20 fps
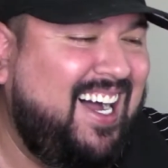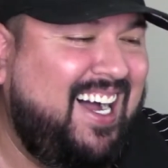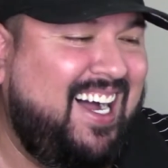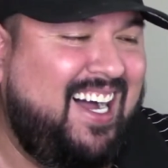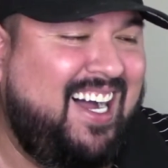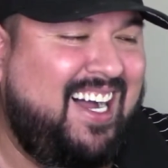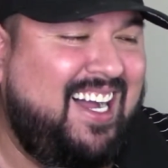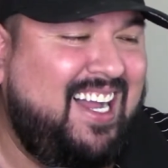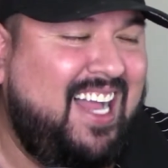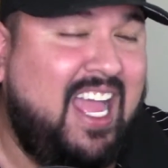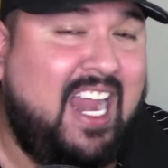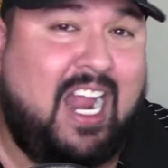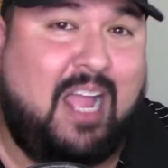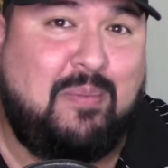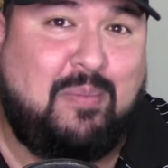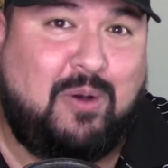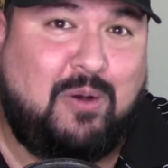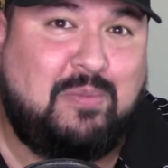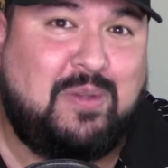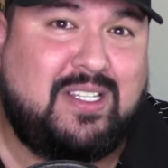And
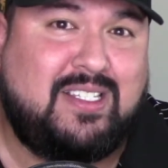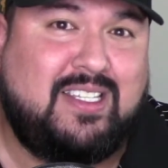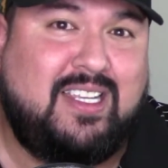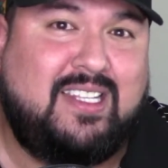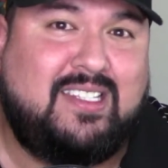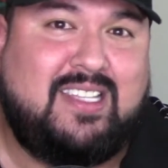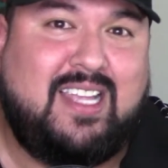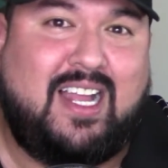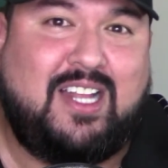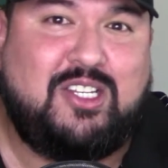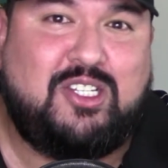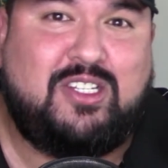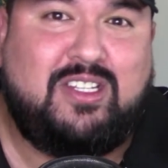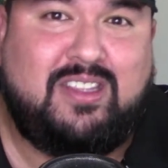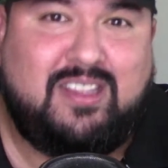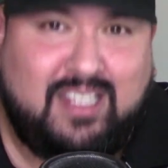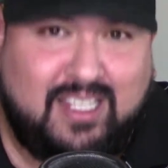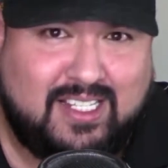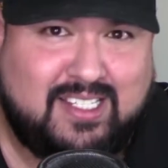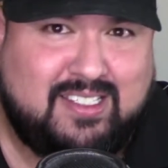I purposely
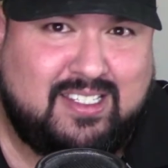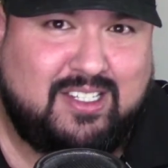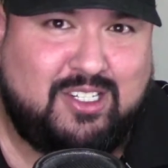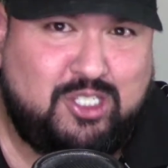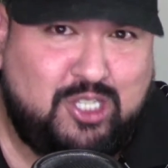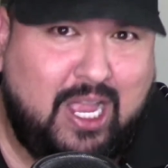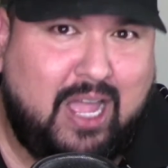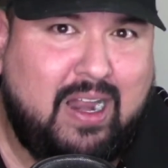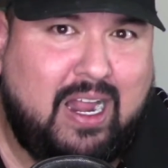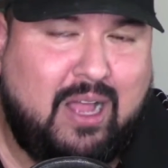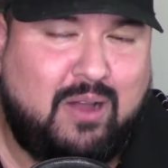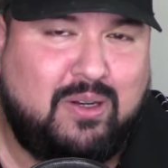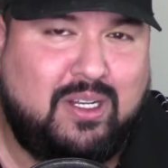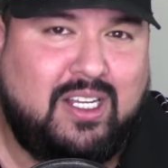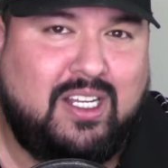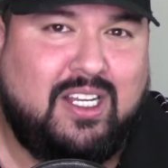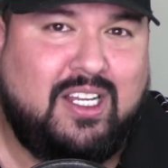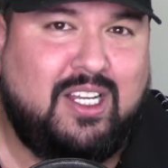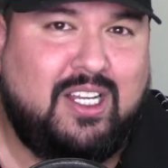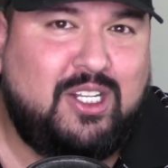attached this shout
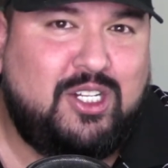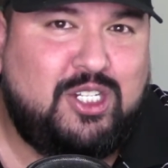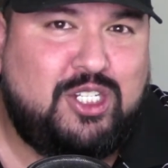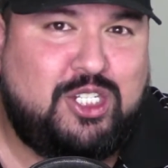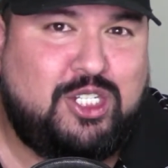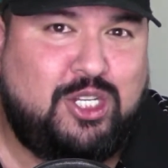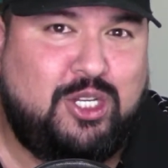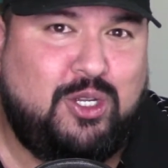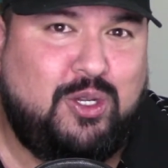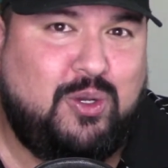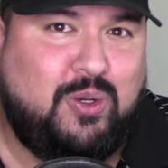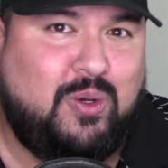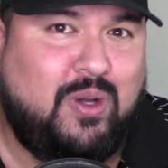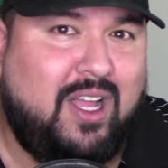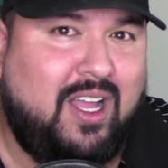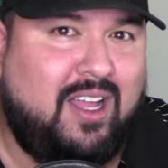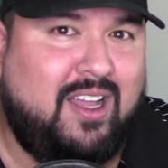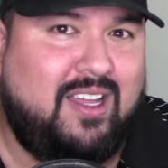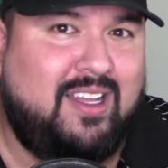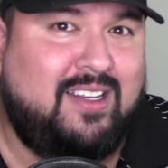out
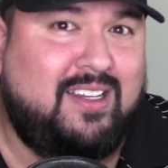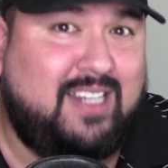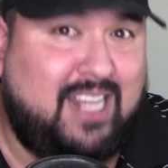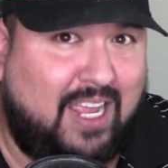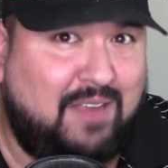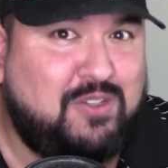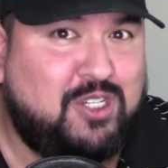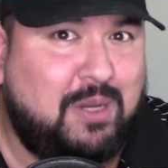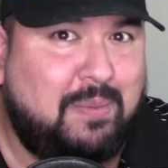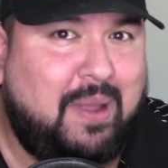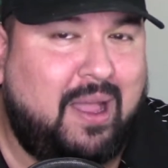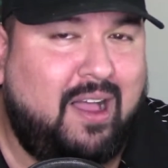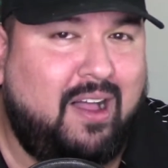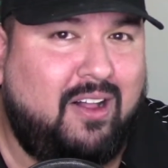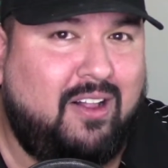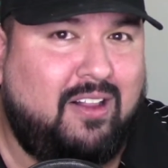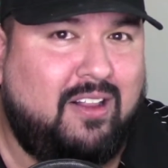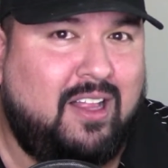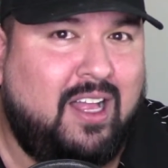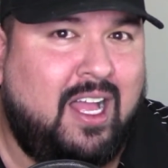to Dave
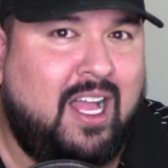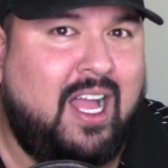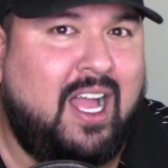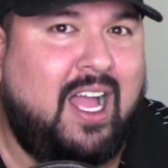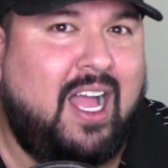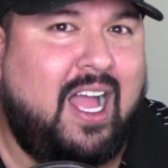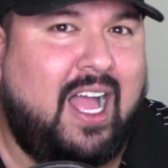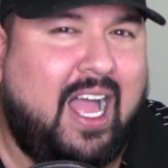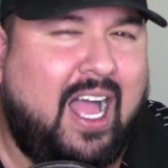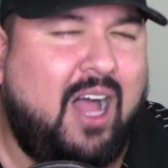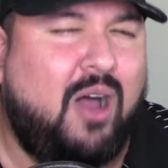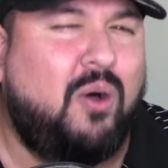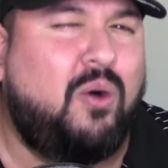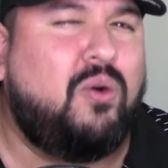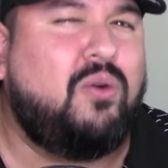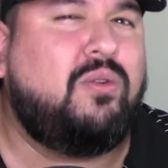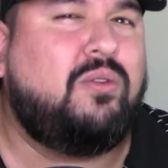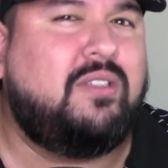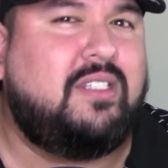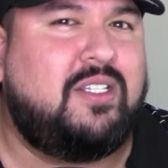Chappelle.
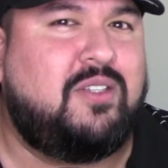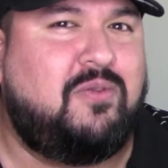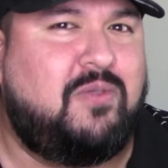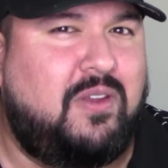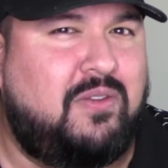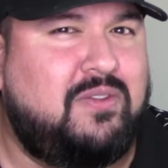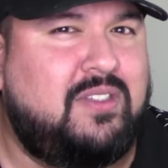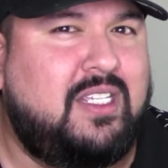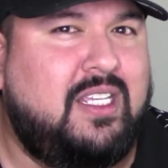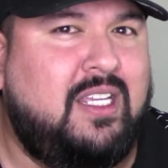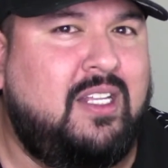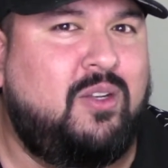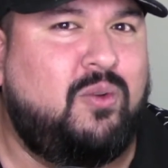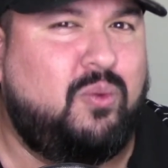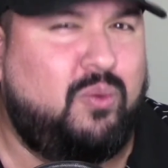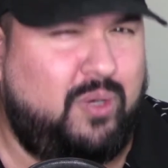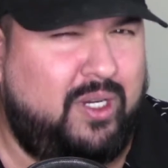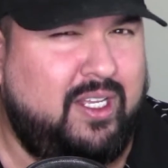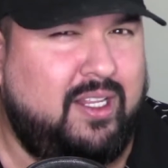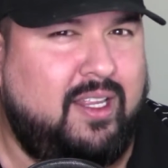How old is
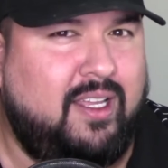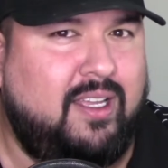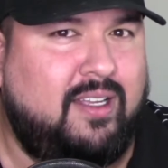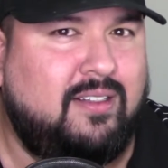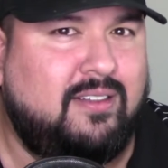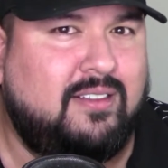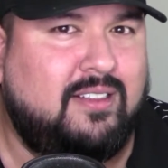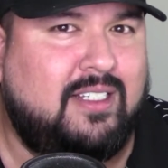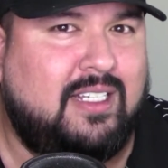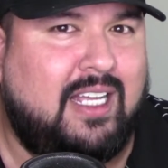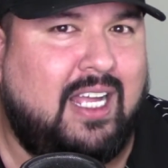15 really?